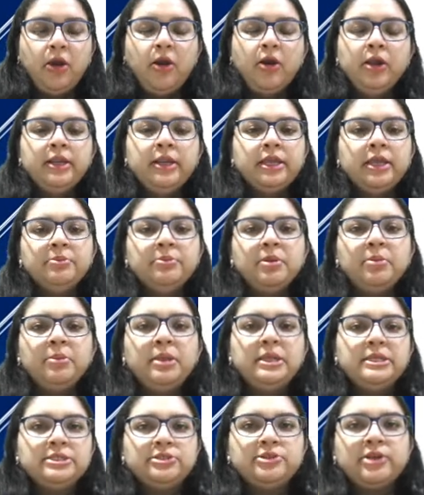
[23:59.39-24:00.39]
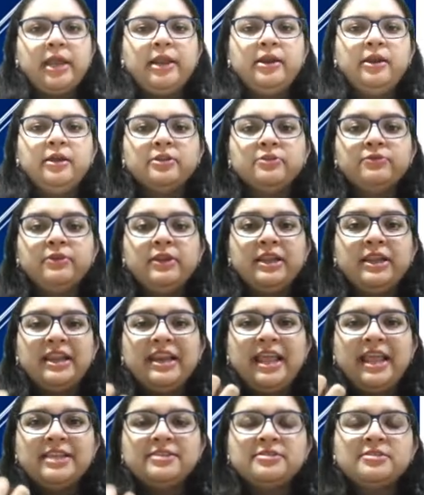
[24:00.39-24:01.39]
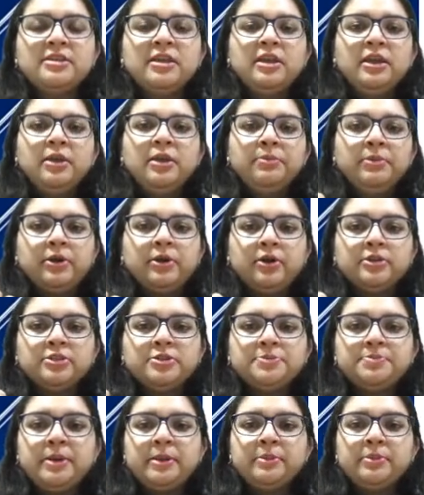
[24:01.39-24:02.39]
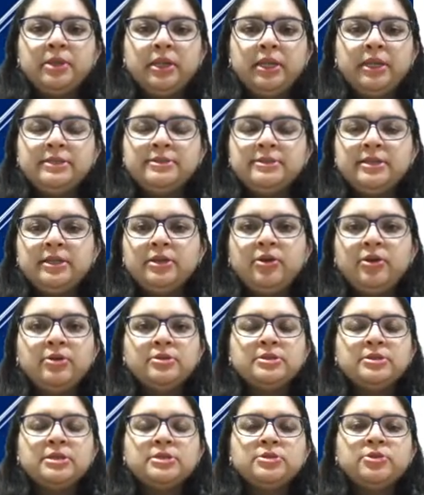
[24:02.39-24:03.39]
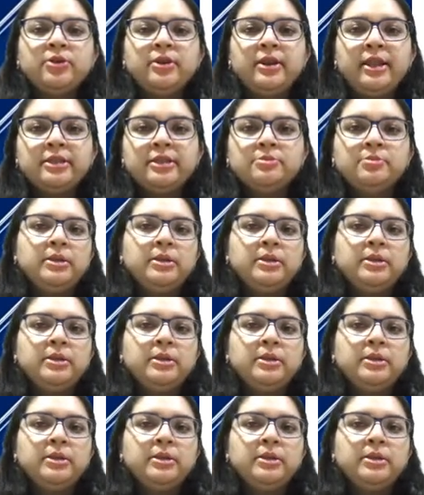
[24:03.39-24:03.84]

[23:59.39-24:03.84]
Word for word: Oligemia means dry lungs with less, because of pulmonary stenosis or less